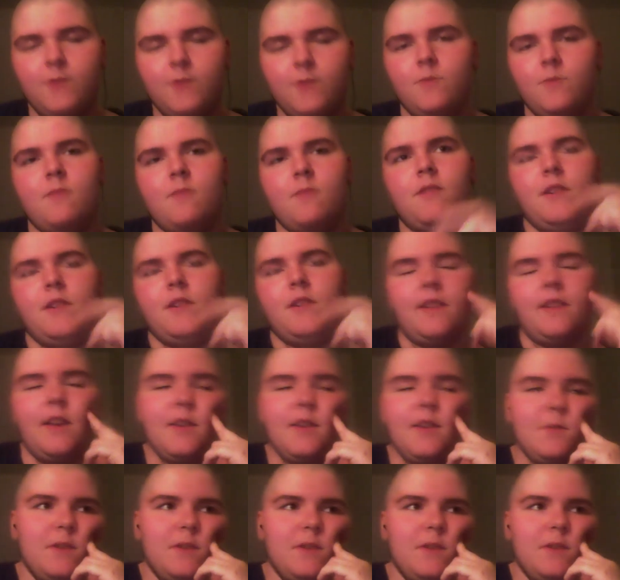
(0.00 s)
that one
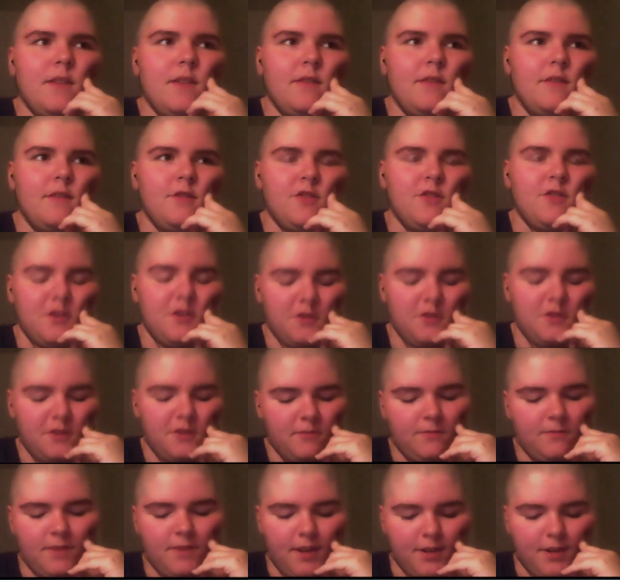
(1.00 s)
podcast we had, the
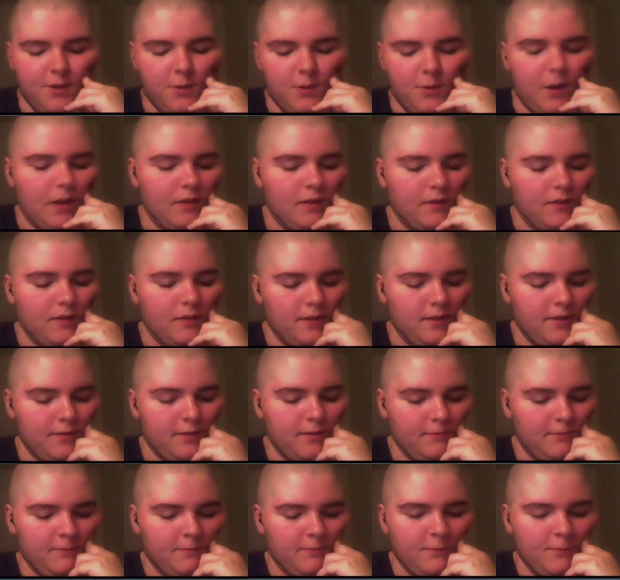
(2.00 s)
gendered sexuality
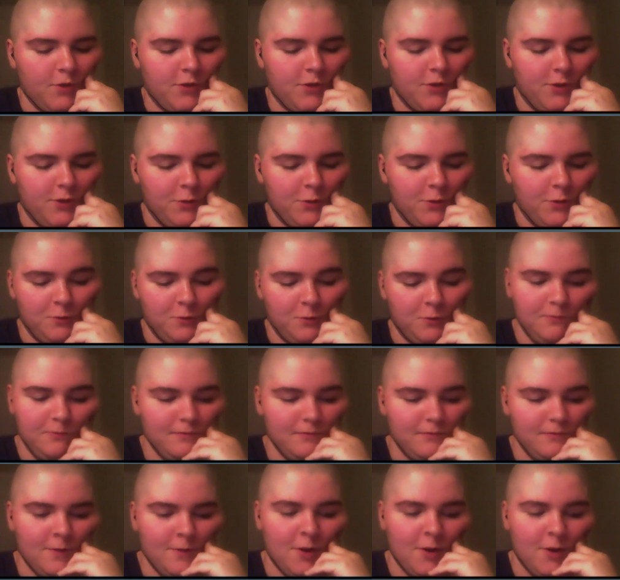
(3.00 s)
part 2?
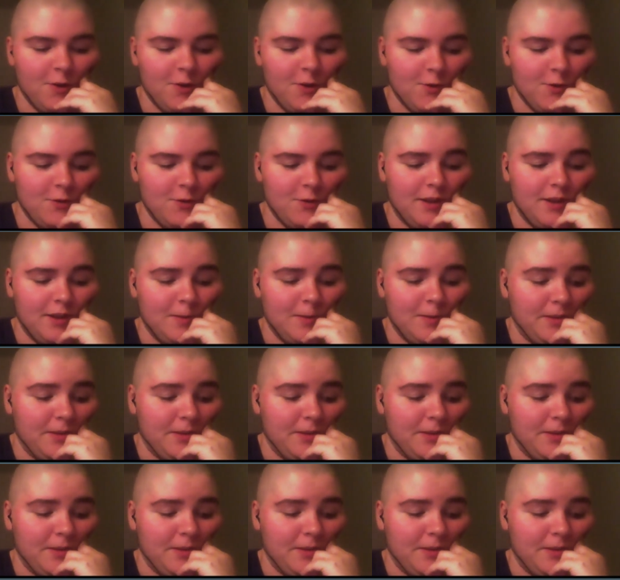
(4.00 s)
All Korsami.